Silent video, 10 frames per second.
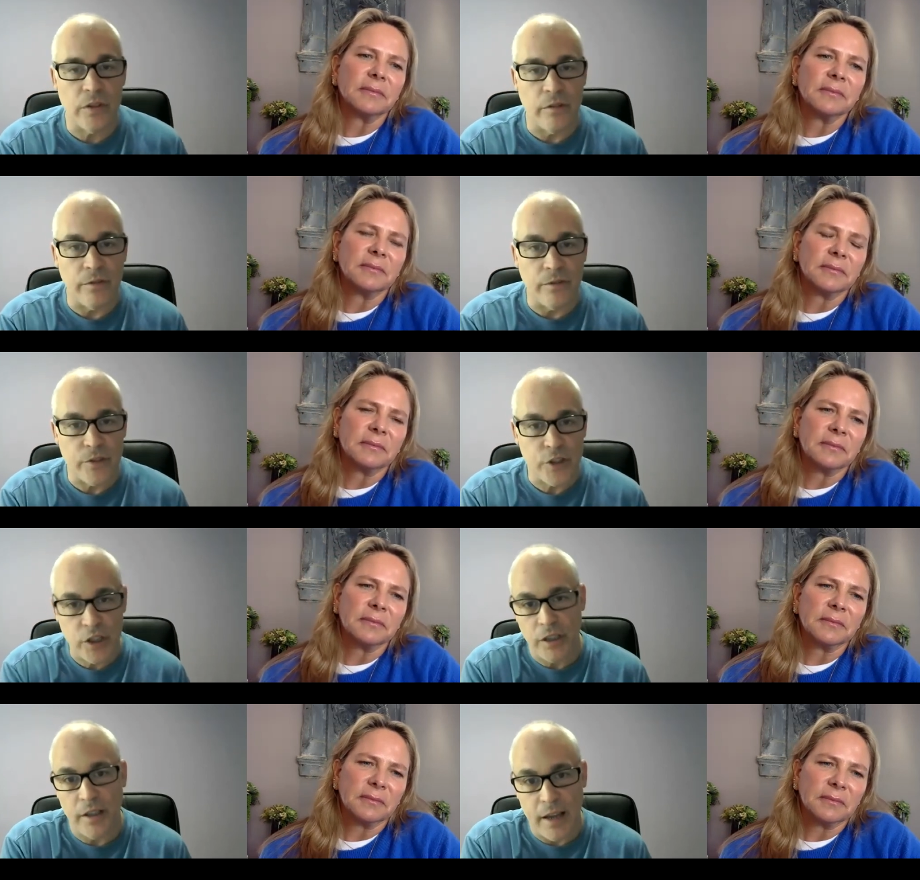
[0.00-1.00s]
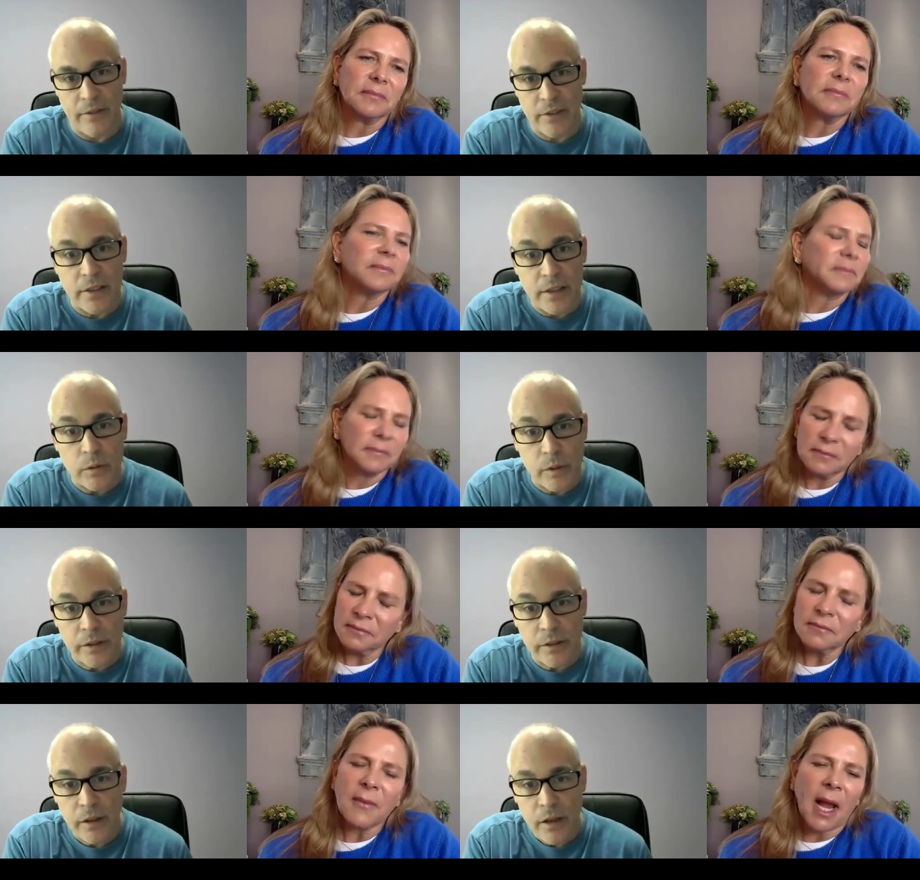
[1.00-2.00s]
Speaker 1: of shit they have to deal
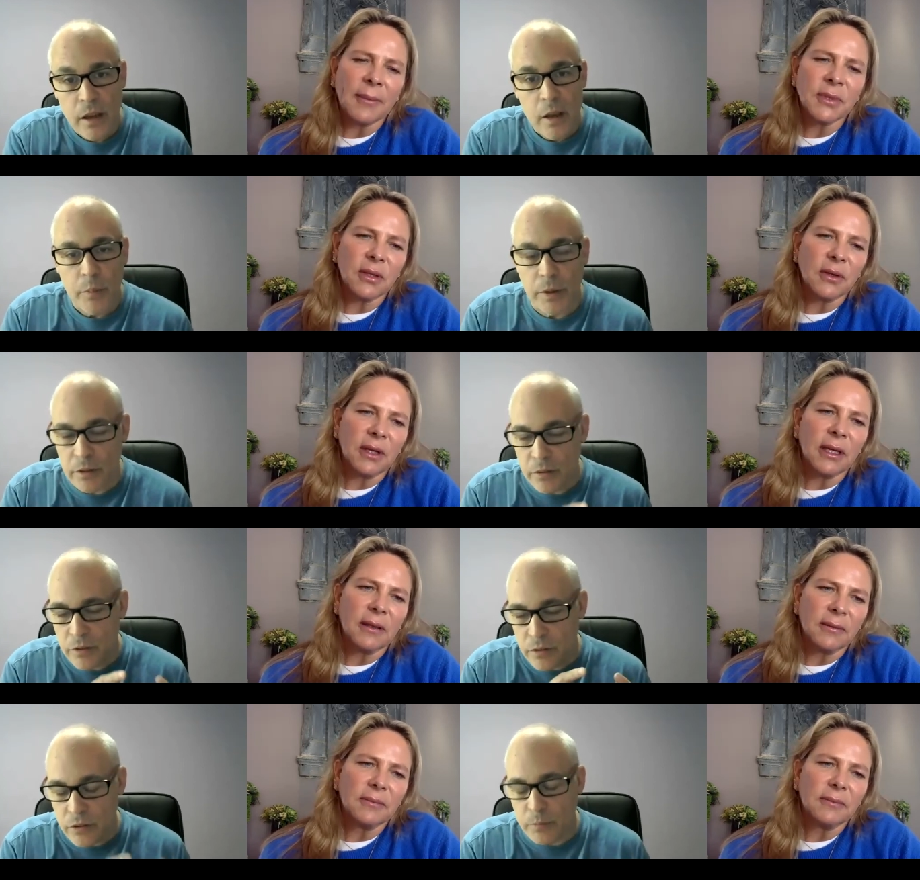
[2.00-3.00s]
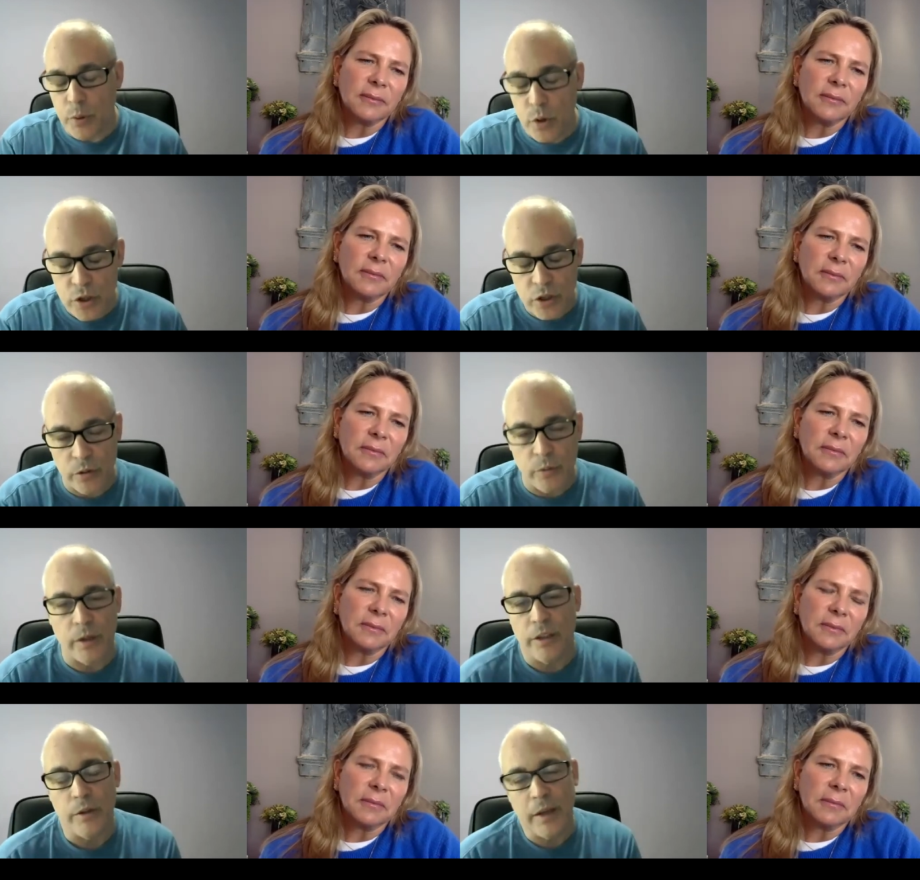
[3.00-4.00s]
with. Absolutely. But push through
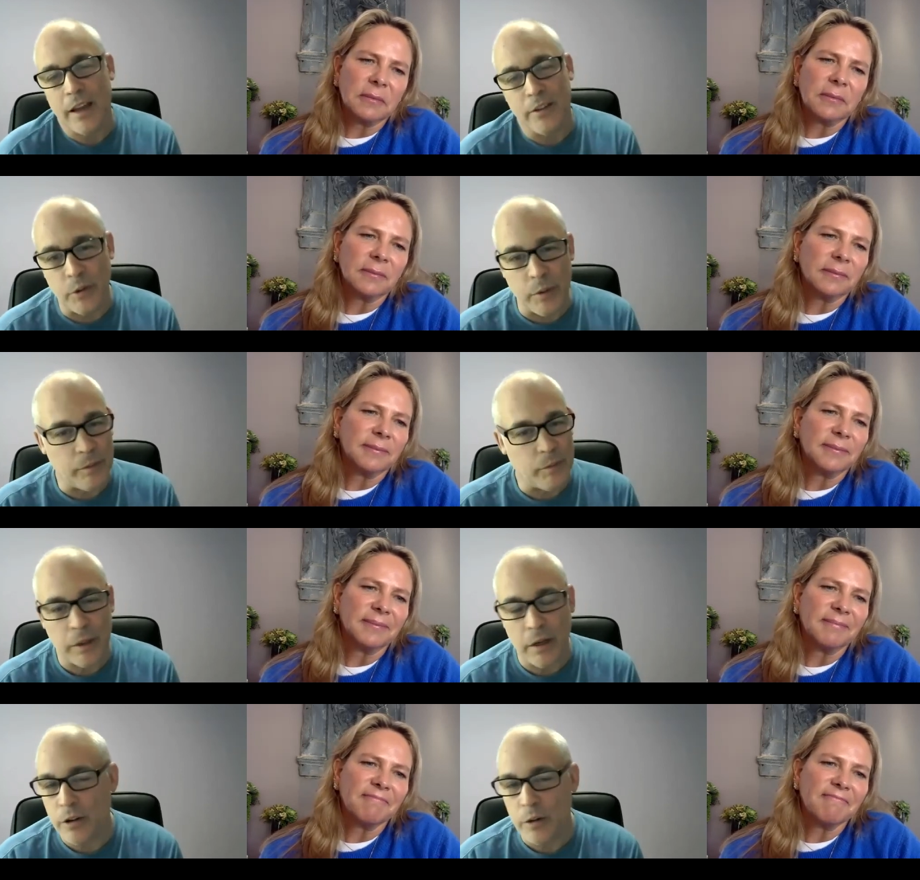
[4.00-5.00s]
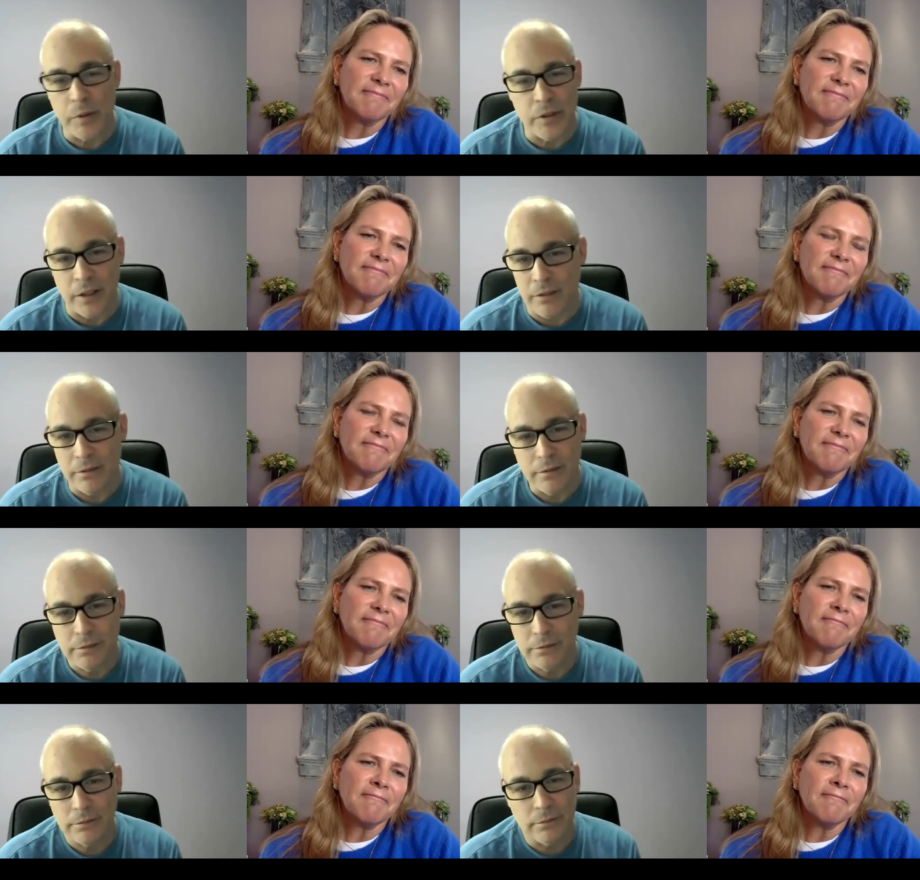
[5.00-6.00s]
it. You can do it 100%.
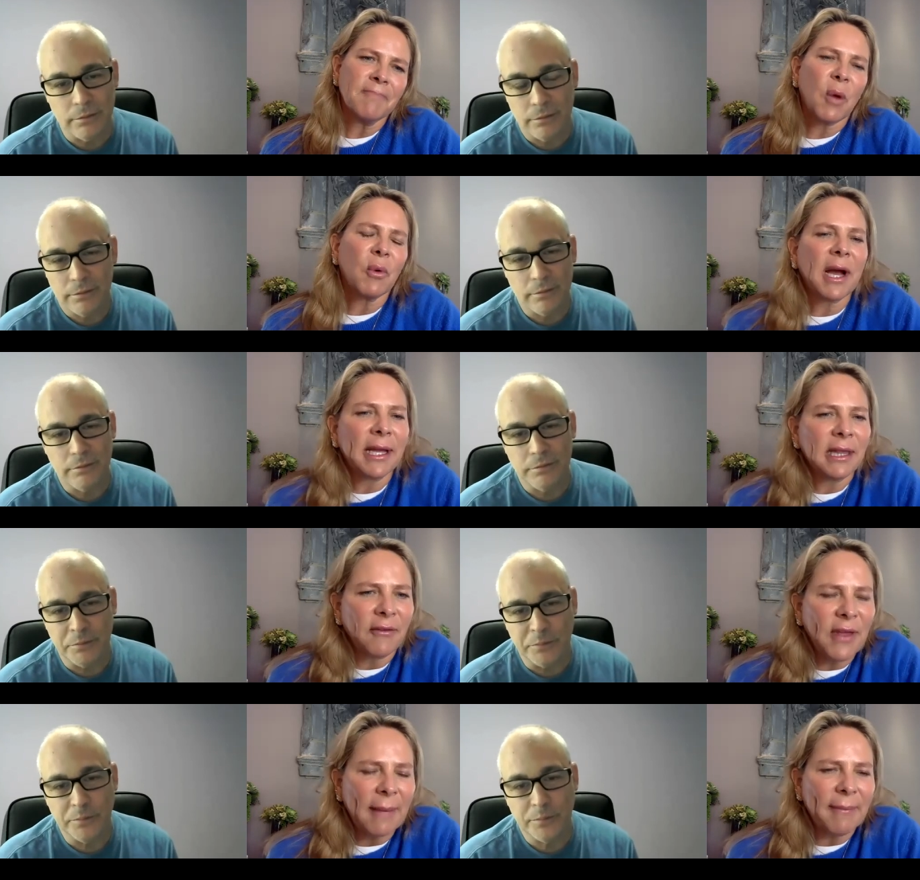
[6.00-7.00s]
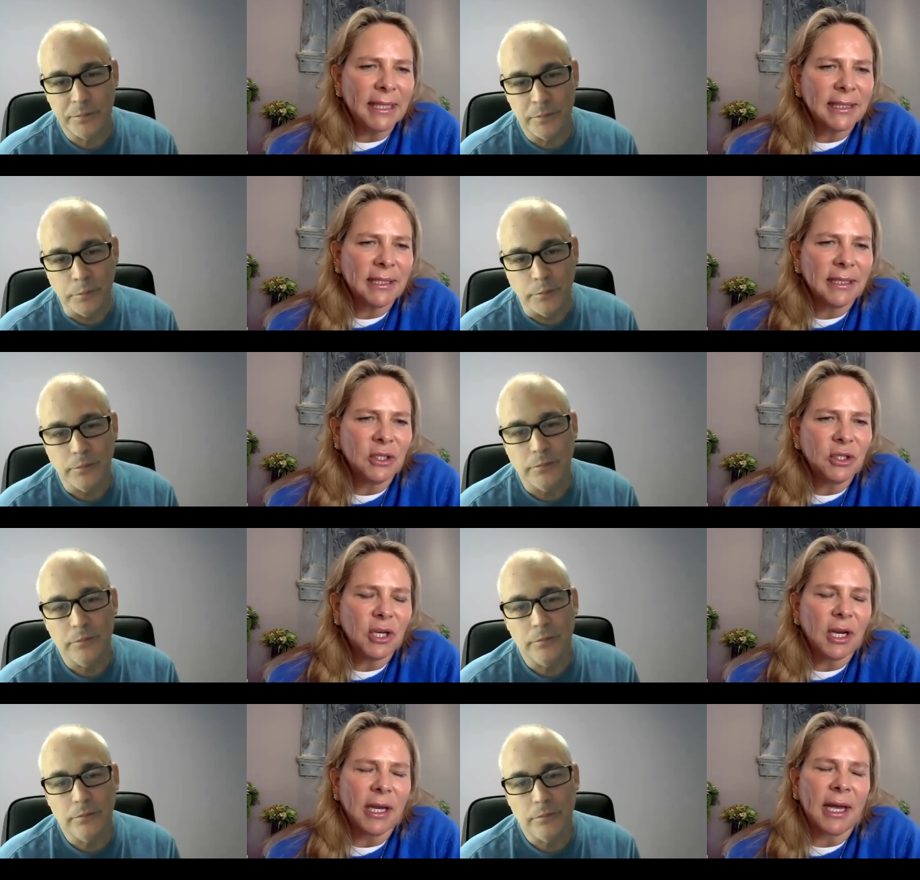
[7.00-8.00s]
Speaker 2: Mm, well, I love that message.
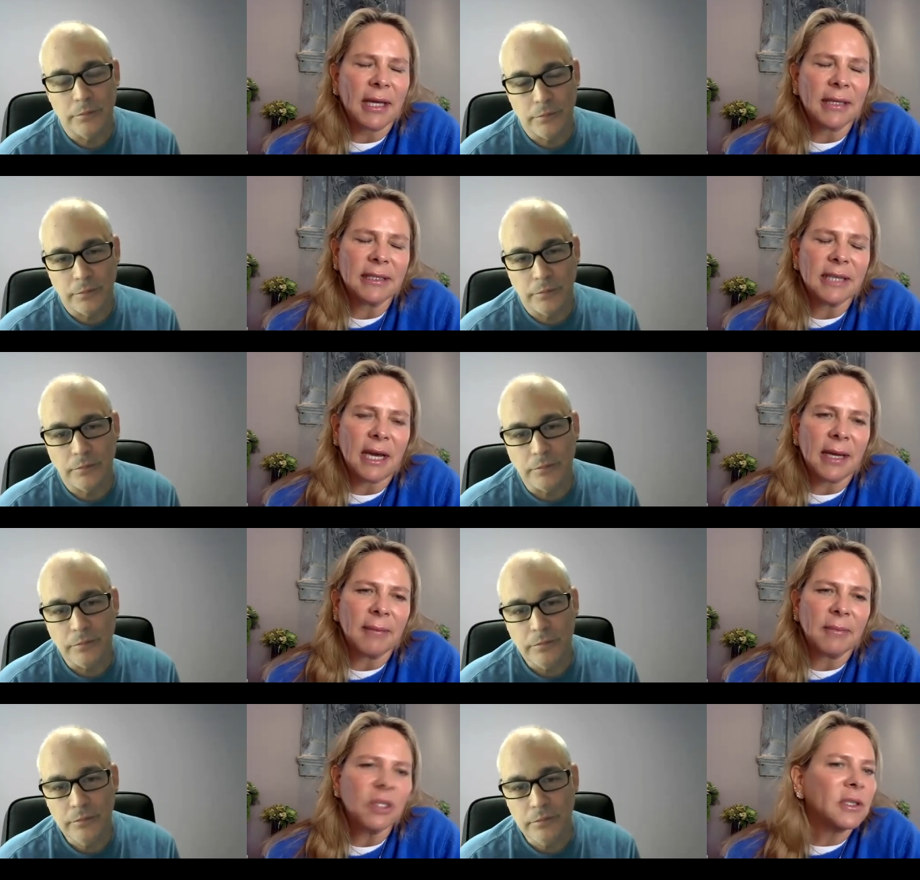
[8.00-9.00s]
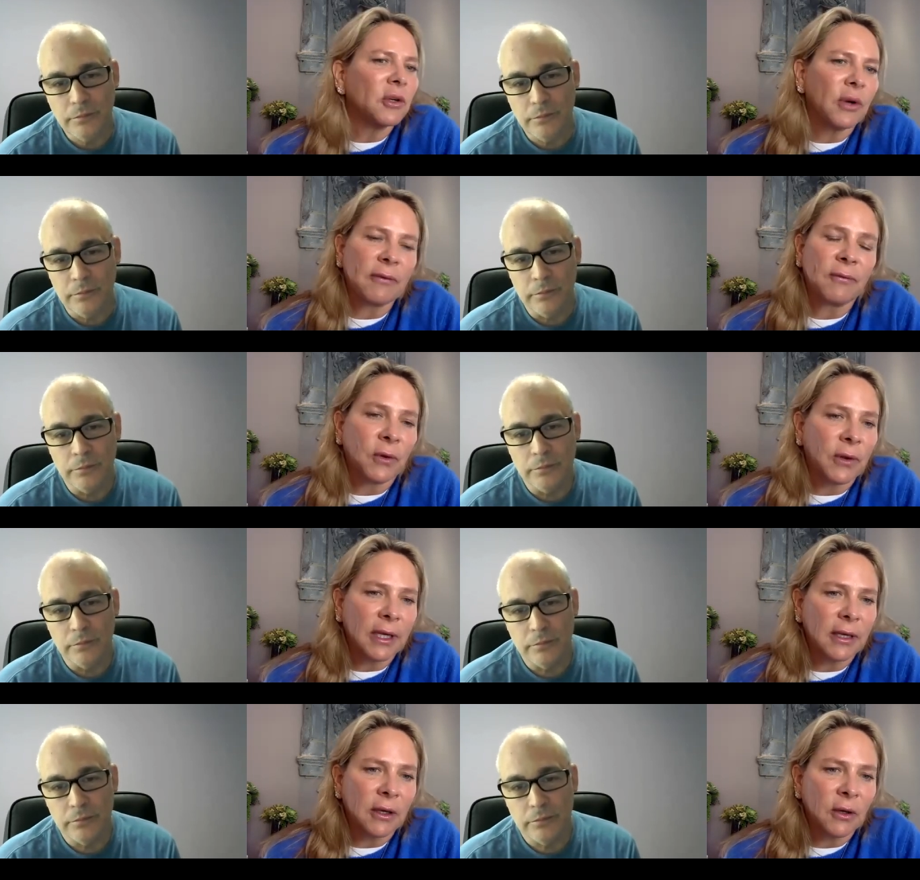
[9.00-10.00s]
And I'm just so grateful
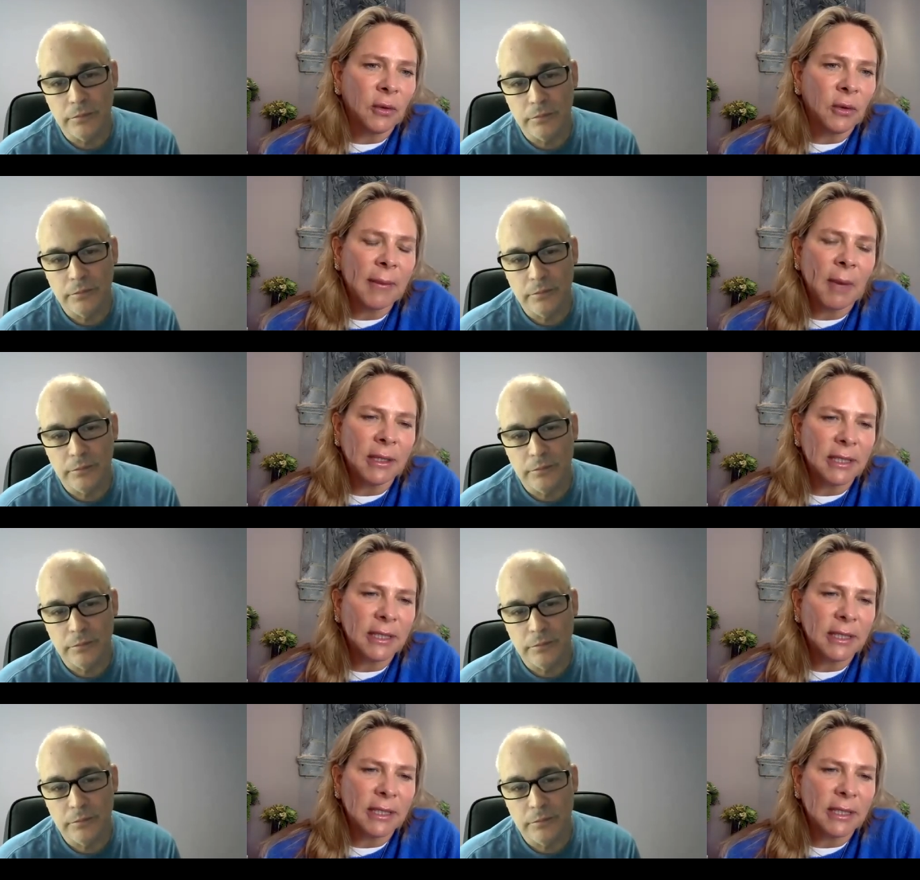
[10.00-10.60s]
that you came on